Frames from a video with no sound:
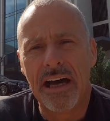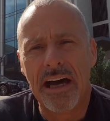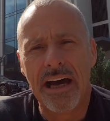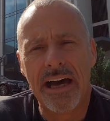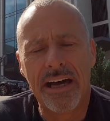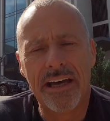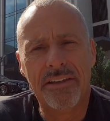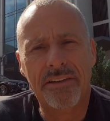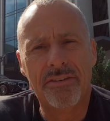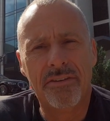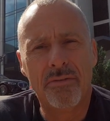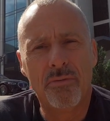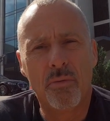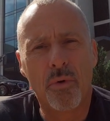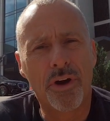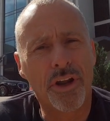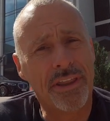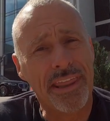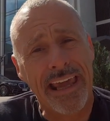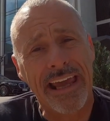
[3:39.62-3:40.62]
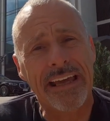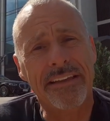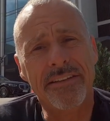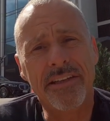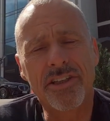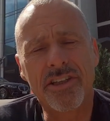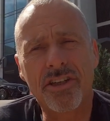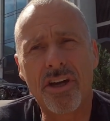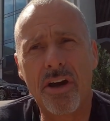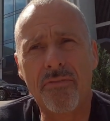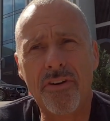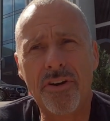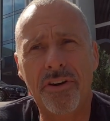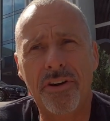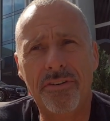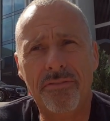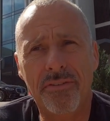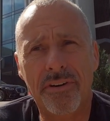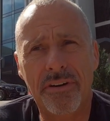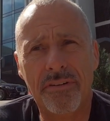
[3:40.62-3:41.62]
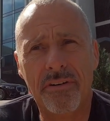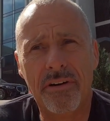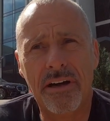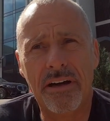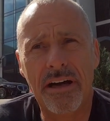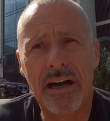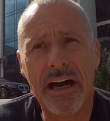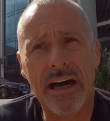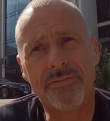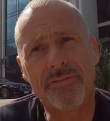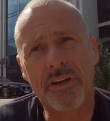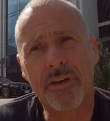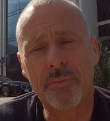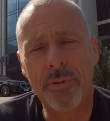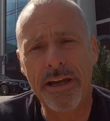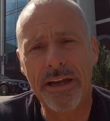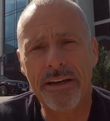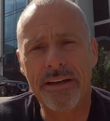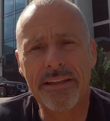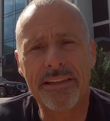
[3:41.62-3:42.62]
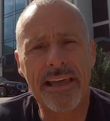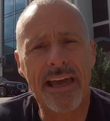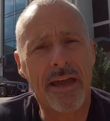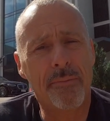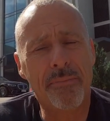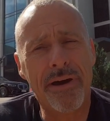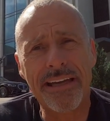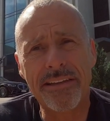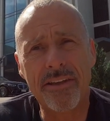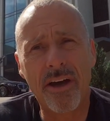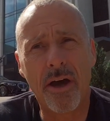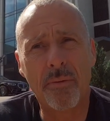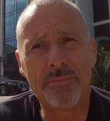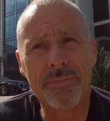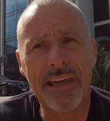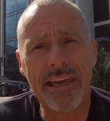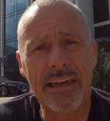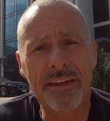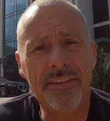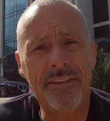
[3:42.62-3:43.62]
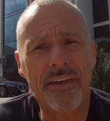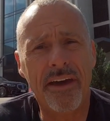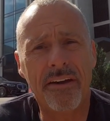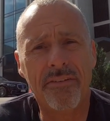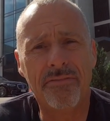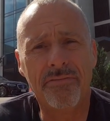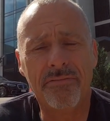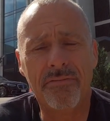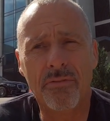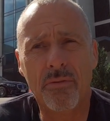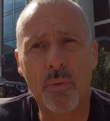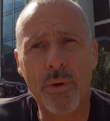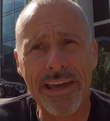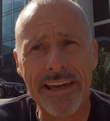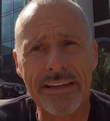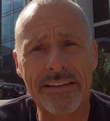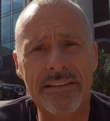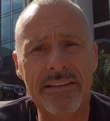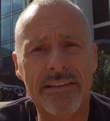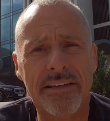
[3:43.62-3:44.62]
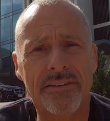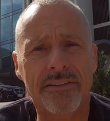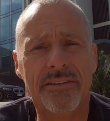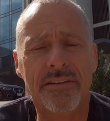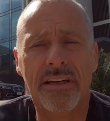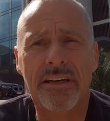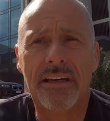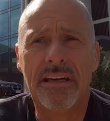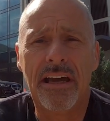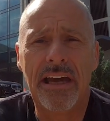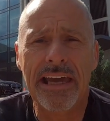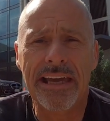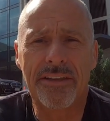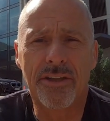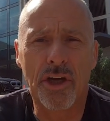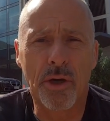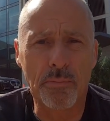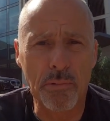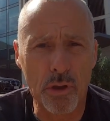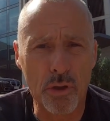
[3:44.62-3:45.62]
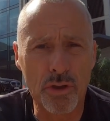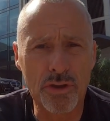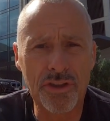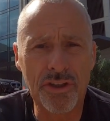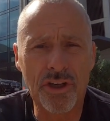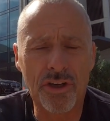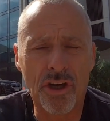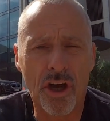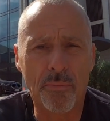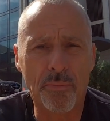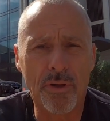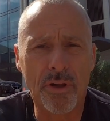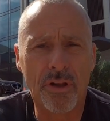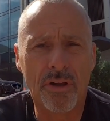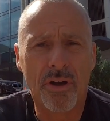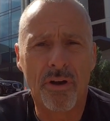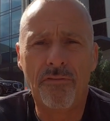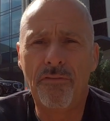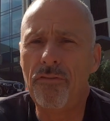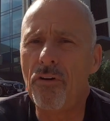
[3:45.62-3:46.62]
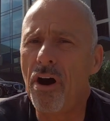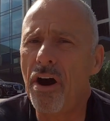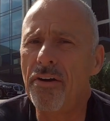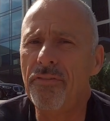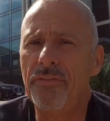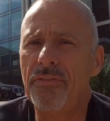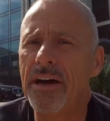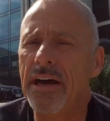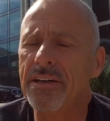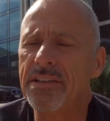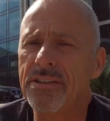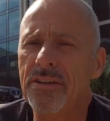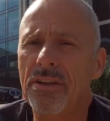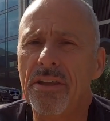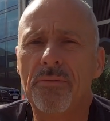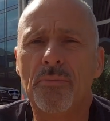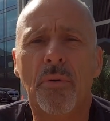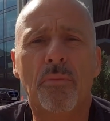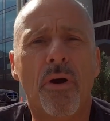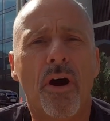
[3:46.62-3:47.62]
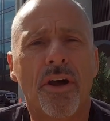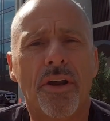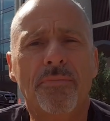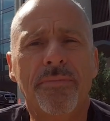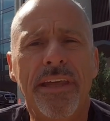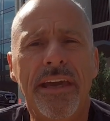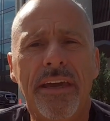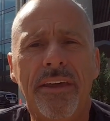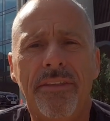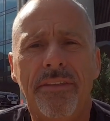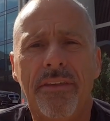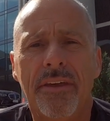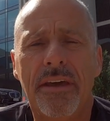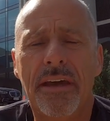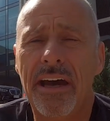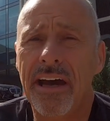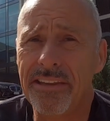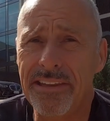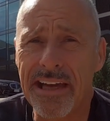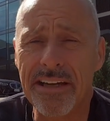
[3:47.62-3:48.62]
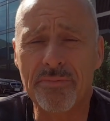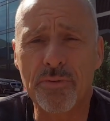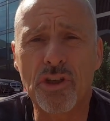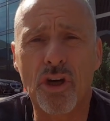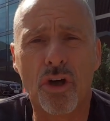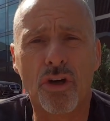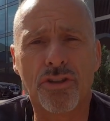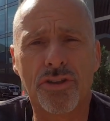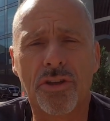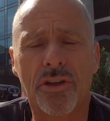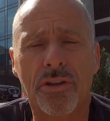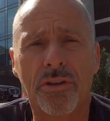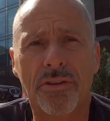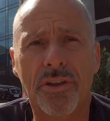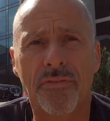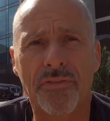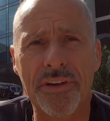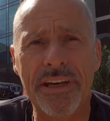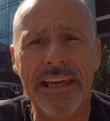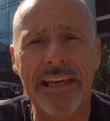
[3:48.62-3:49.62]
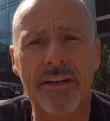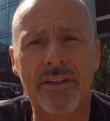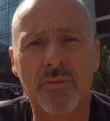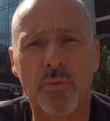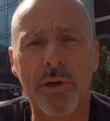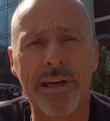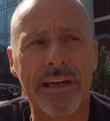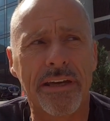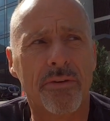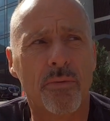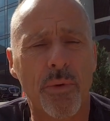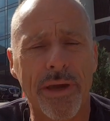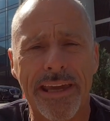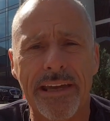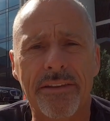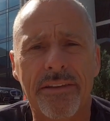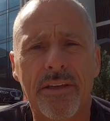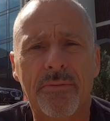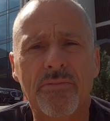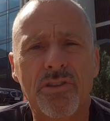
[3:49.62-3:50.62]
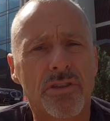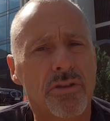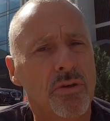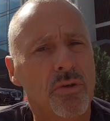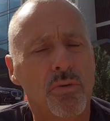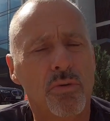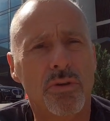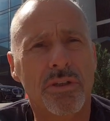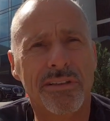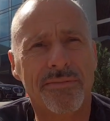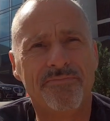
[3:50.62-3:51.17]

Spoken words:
And what I then discovered after a period of time, my top teeth have weakened and ended up losing a couple far faster than my bottom teeth, and that's because of the veneers weakened them. So